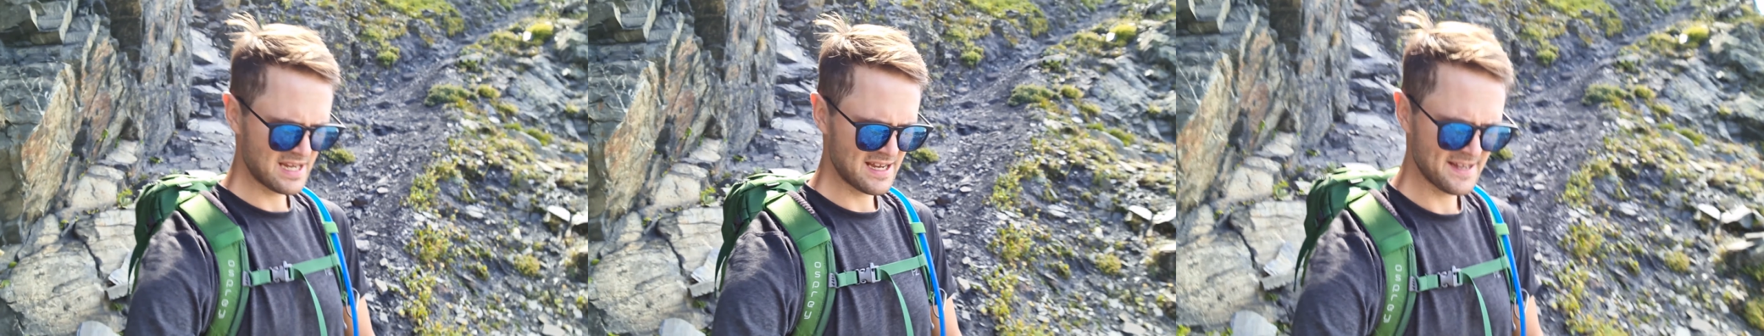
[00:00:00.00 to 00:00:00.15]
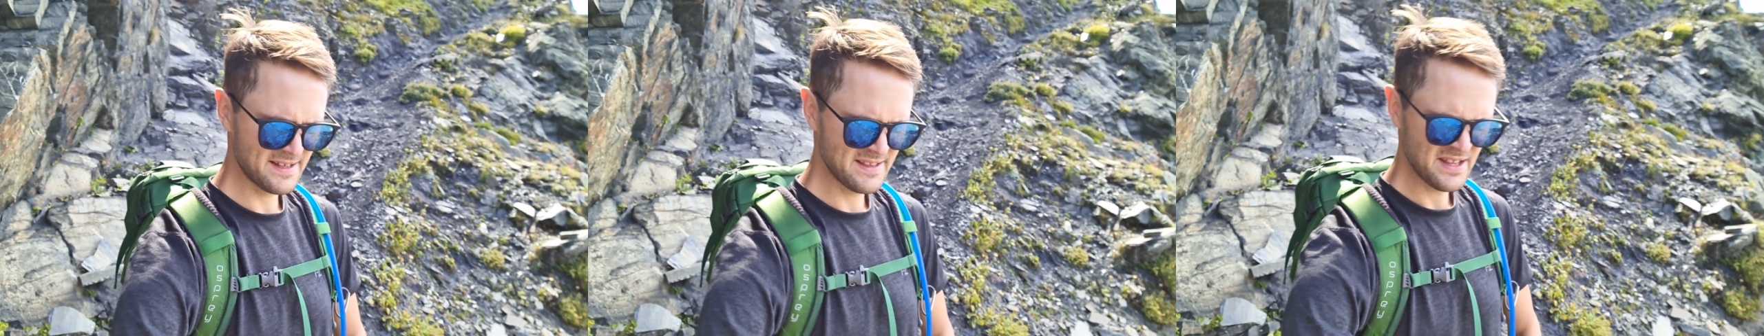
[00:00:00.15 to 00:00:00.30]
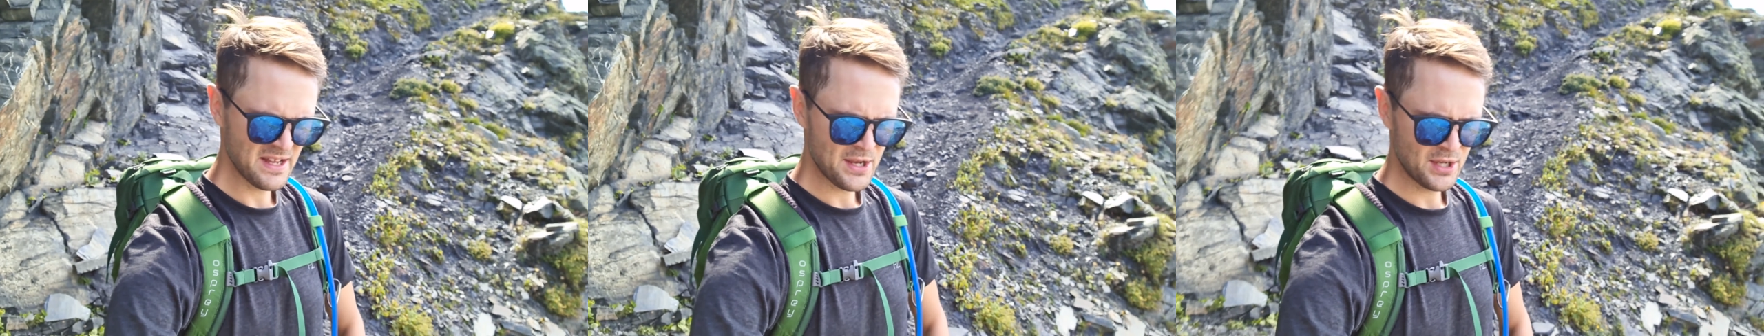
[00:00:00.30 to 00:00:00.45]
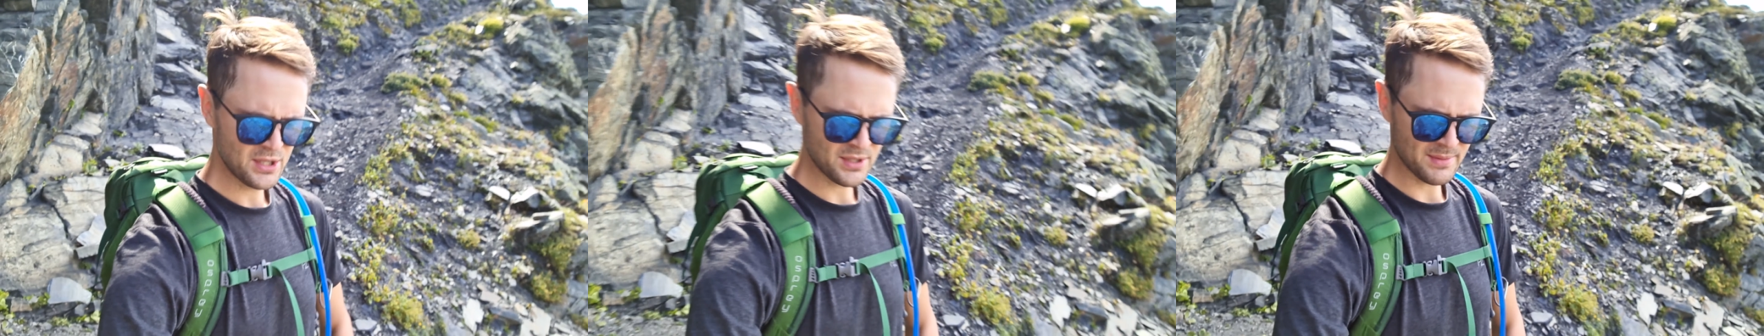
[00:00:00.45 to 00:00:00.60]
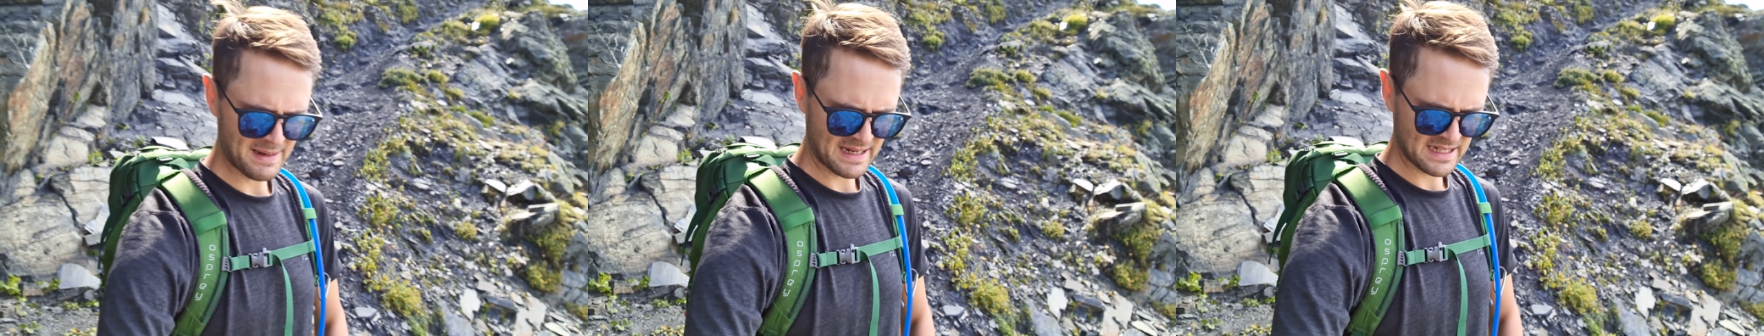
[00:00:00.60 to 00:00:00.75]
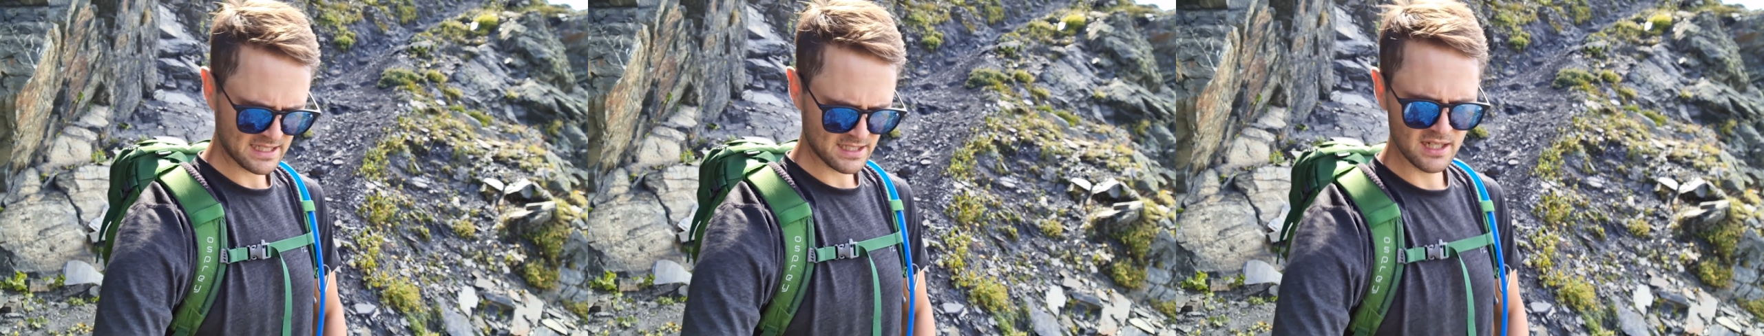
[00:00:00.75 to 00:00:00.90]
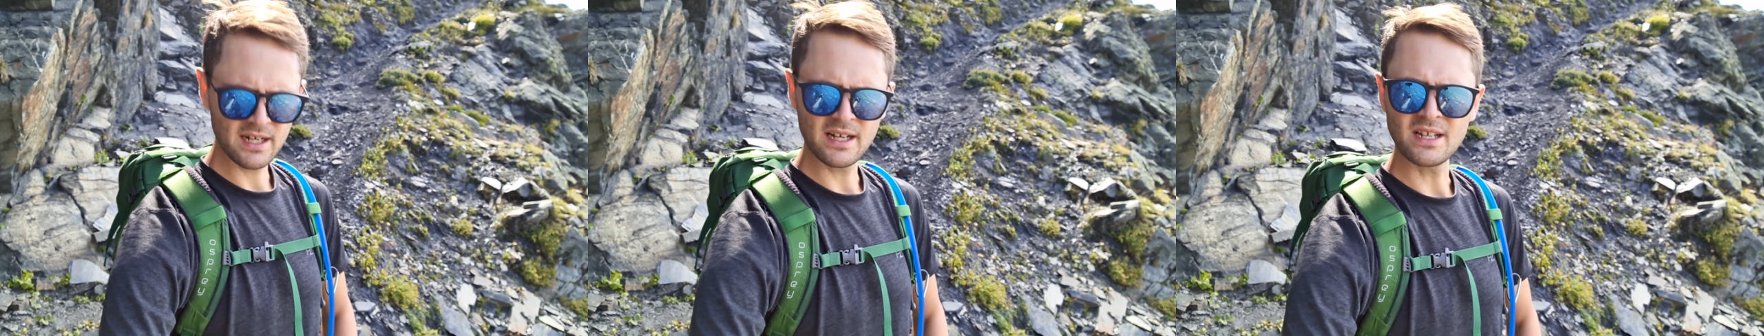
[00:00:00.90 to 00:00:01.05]
So I'm
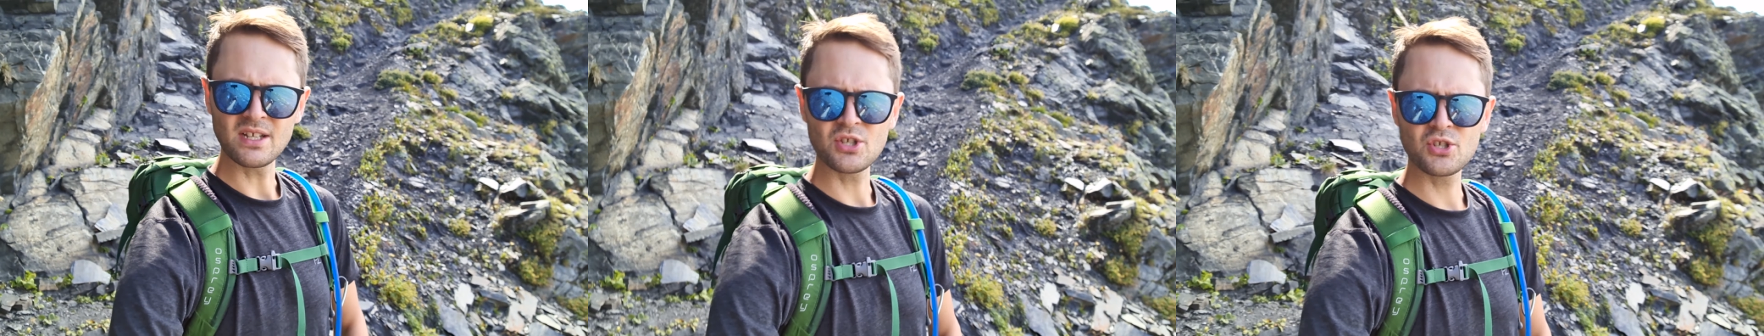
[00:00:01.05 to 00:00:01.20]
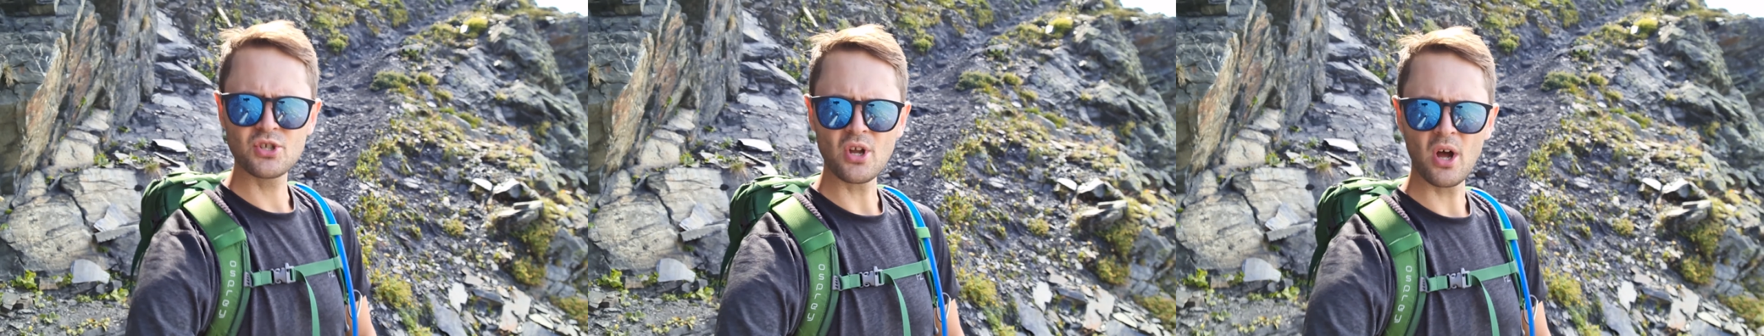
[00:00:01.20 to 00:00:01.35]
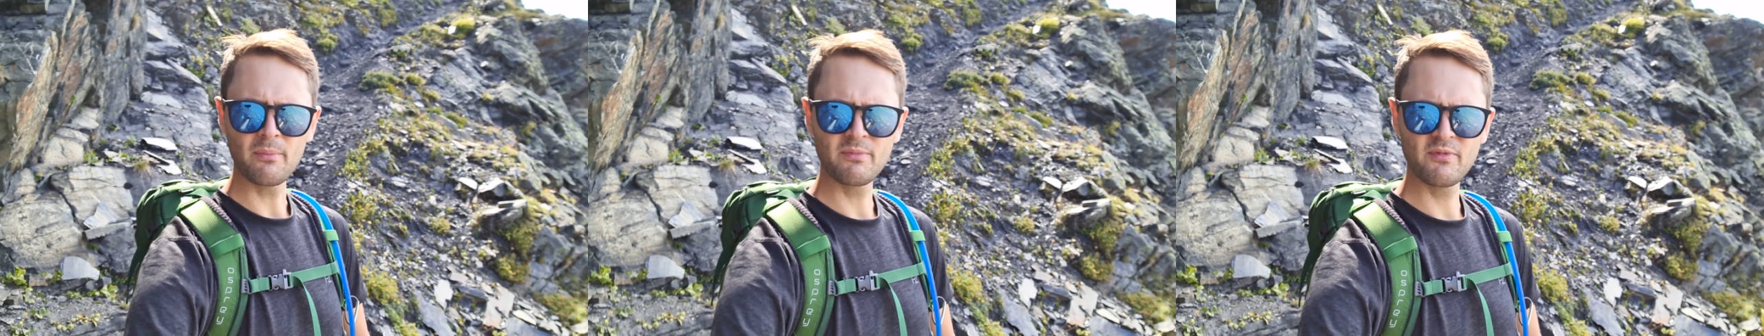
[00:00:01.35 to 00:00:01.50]
actually going to stop